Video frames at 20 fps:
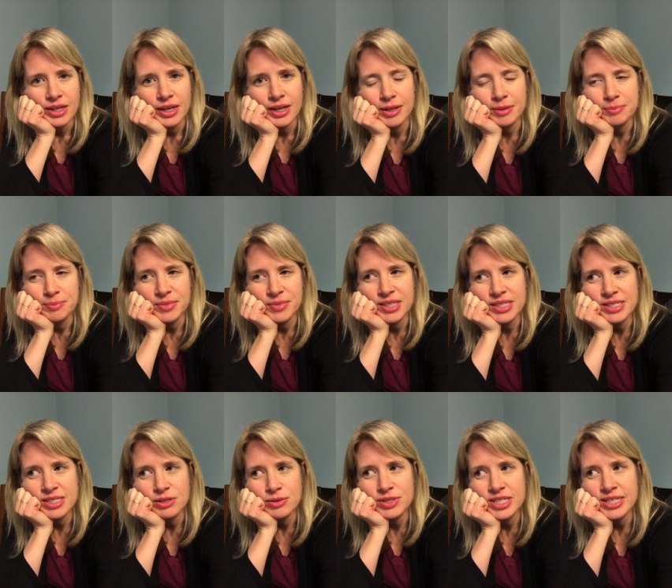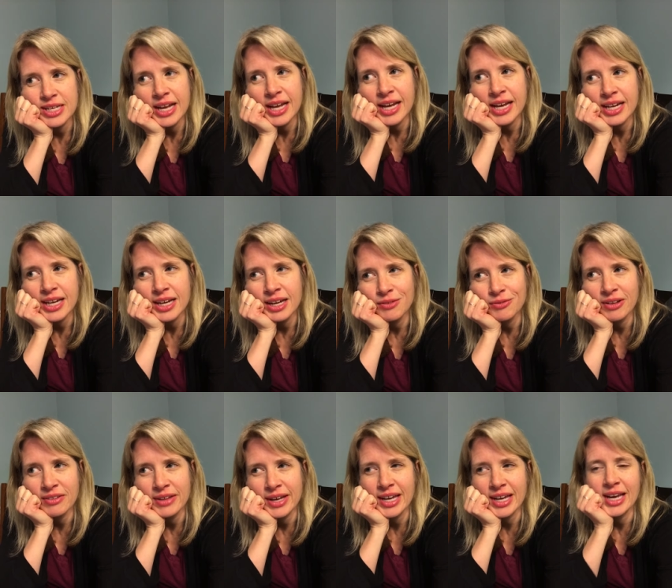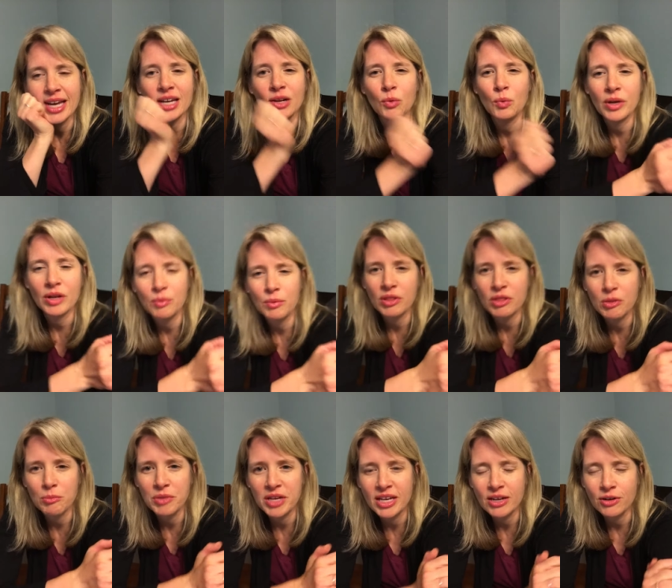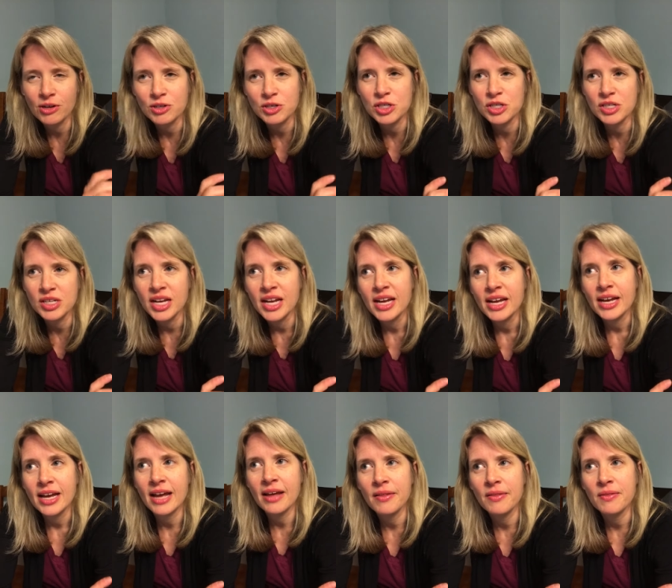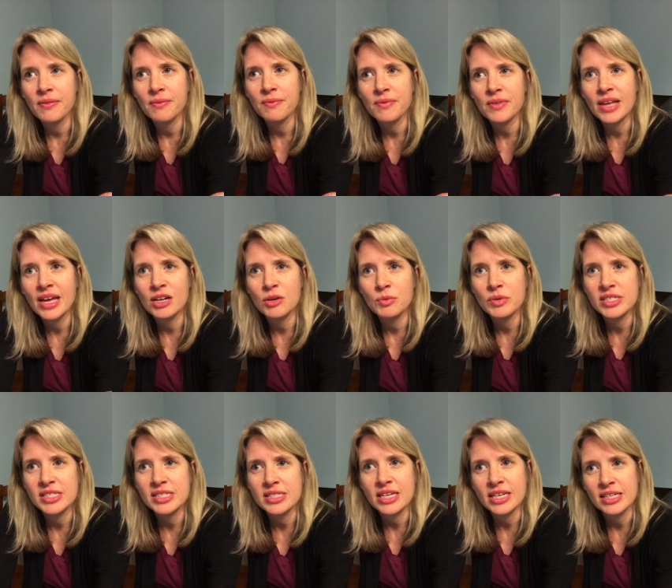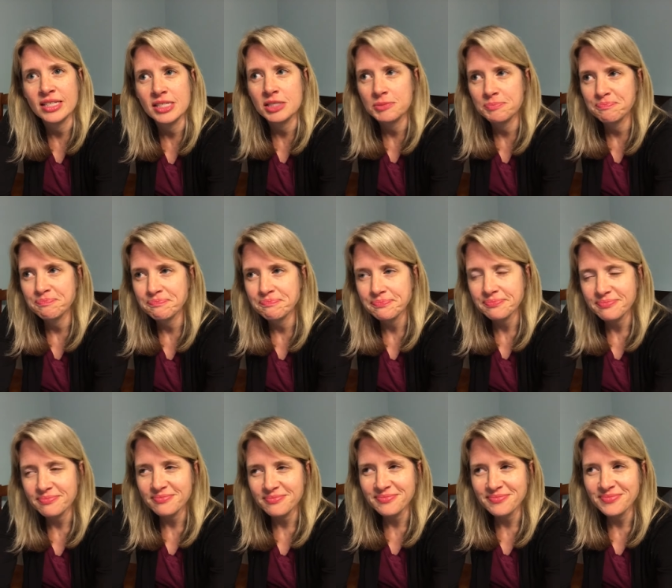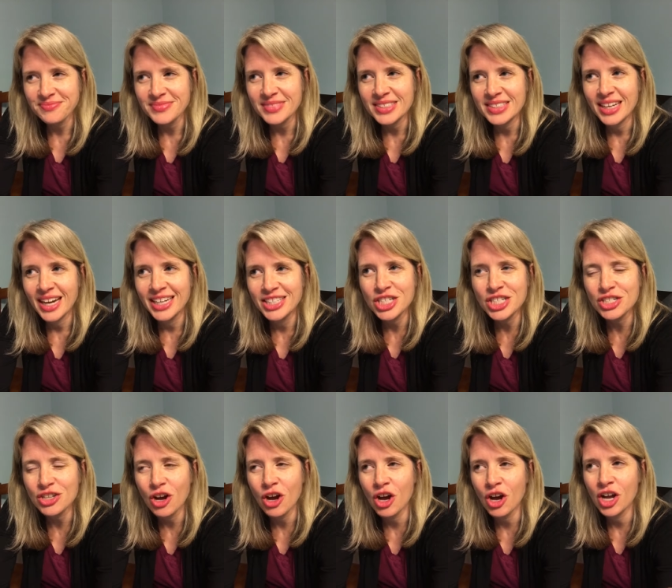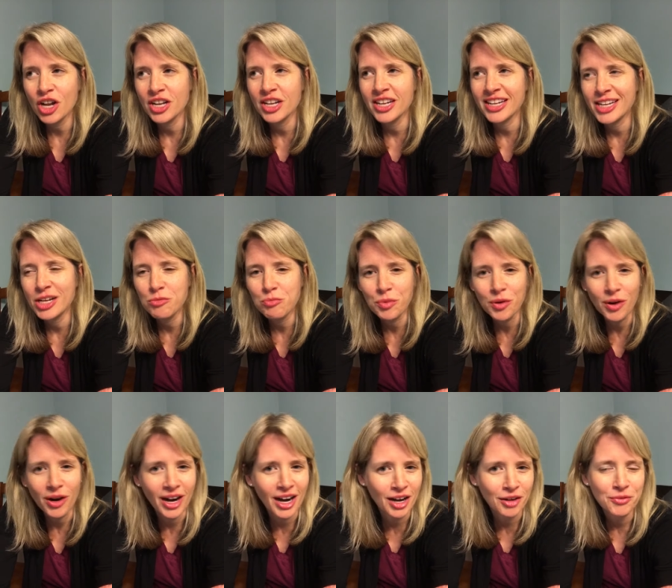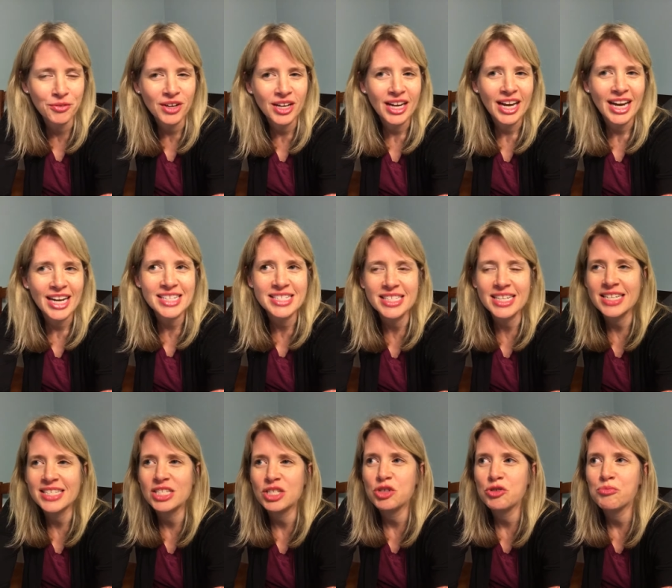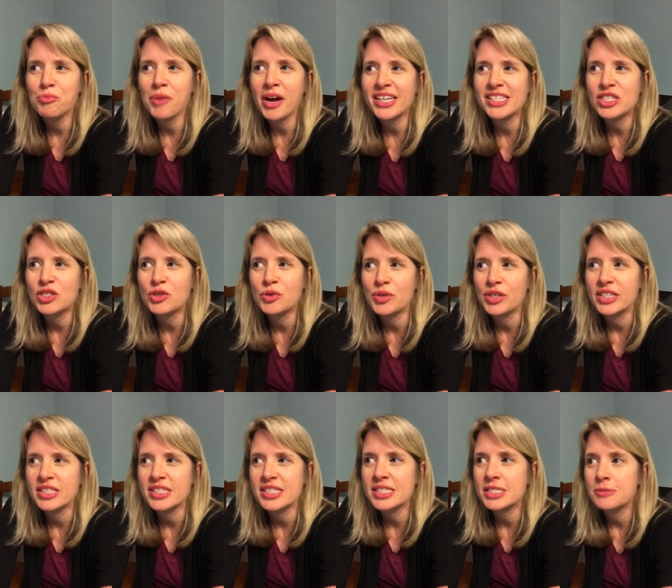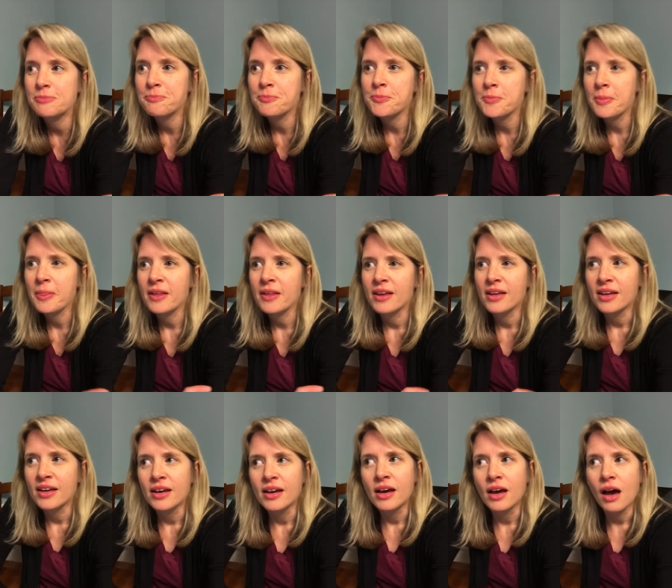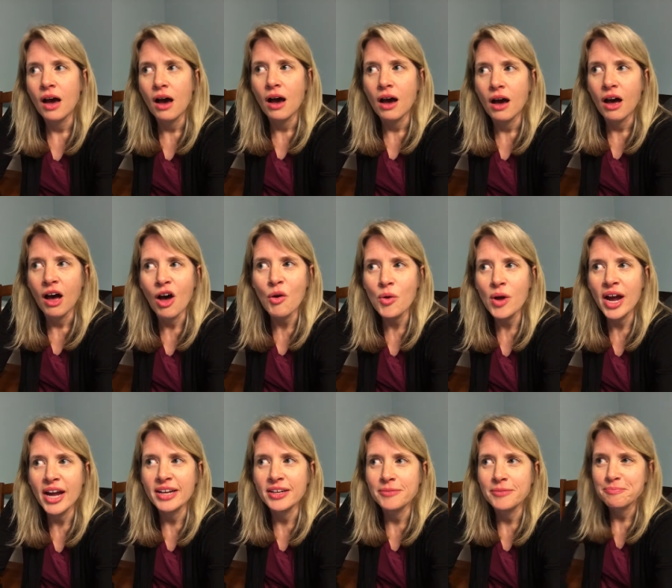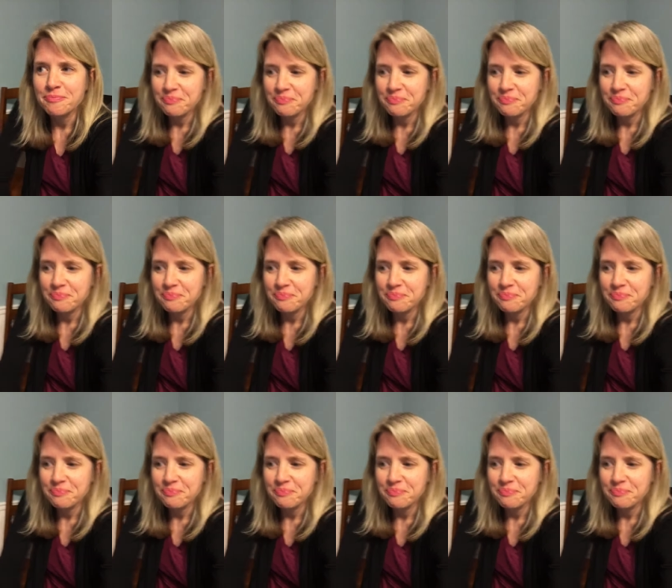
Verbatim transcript: Um, and so today I felt like I had a win with beginners and, and it was this, I just on improv, I said to my students, all right,